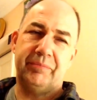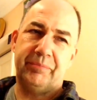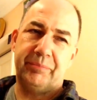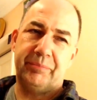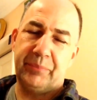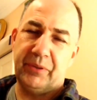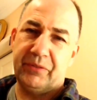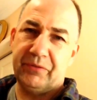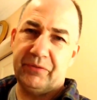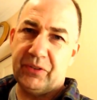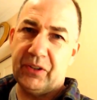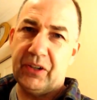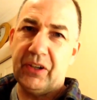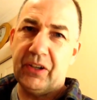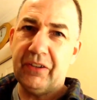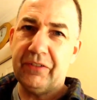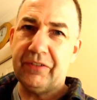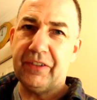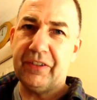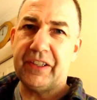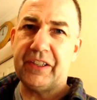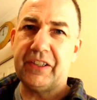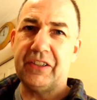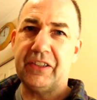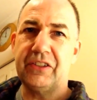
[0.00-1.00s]
But for our
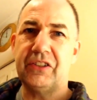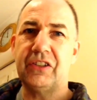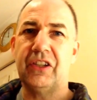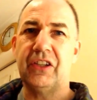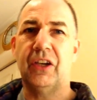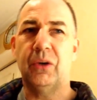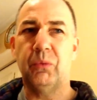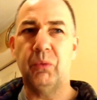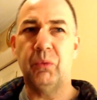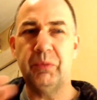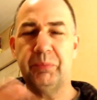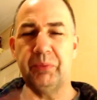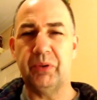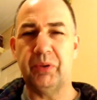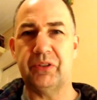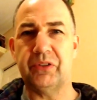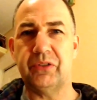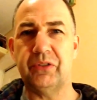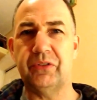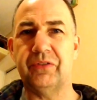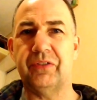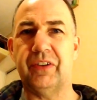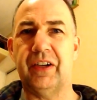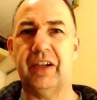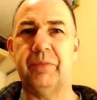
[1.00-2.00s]
figures,
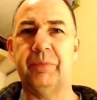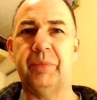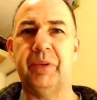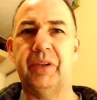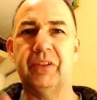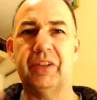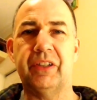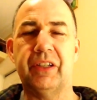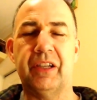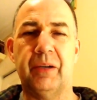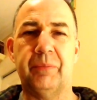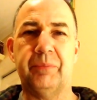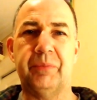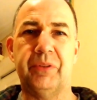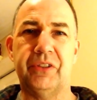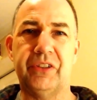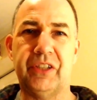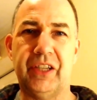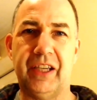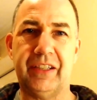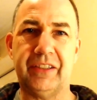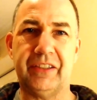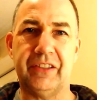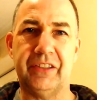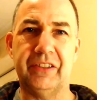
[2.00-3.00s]
1.25 million are
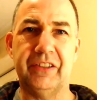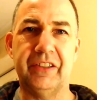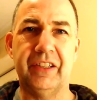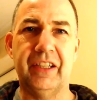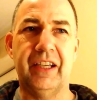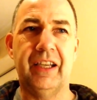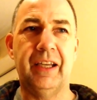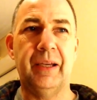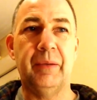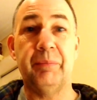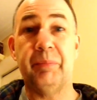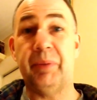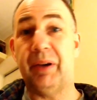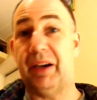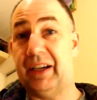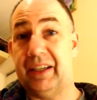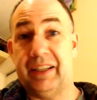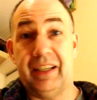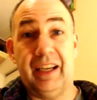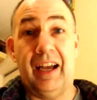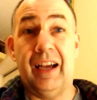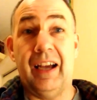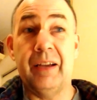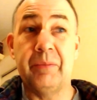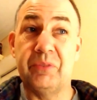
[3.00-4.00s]
protected by,
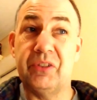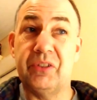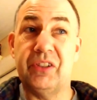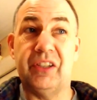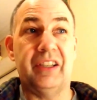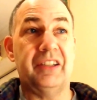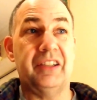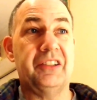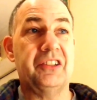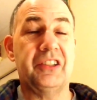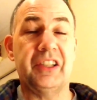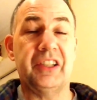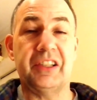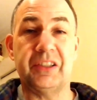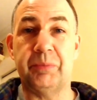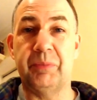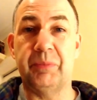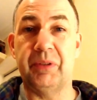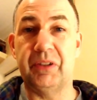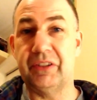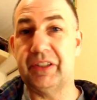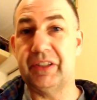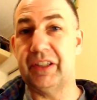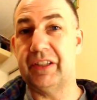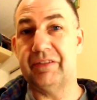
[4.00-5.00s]
I'm saying, 6
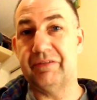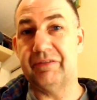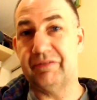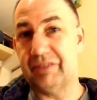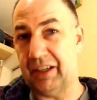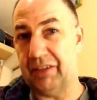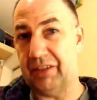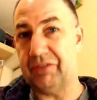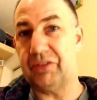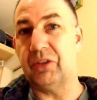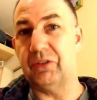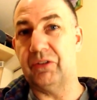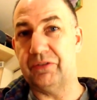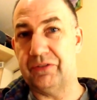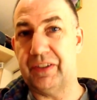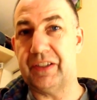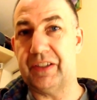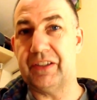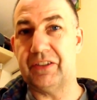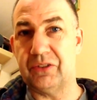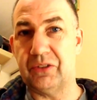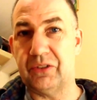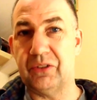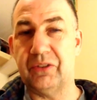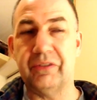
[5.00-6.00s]
million that I've got
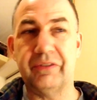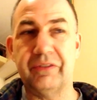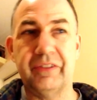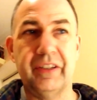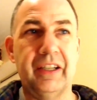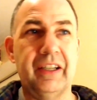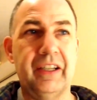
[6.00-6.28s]
figures of,